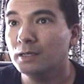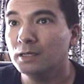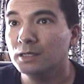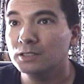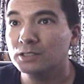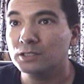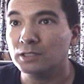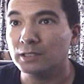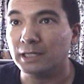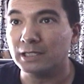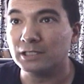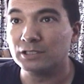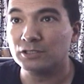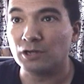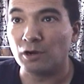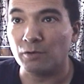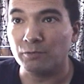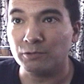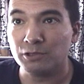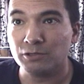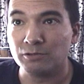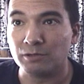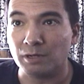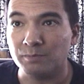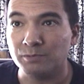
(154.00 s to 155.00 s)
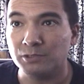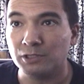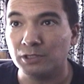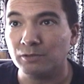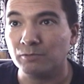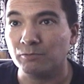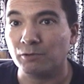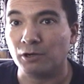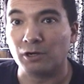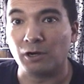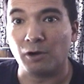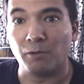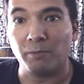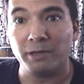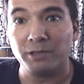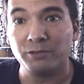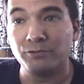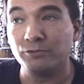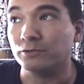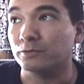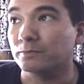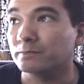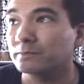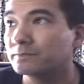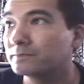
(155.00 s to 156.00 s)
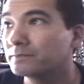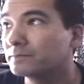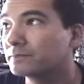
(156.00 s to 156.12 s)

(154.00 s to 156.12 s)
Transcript: So let's start with the drums here and work our way through.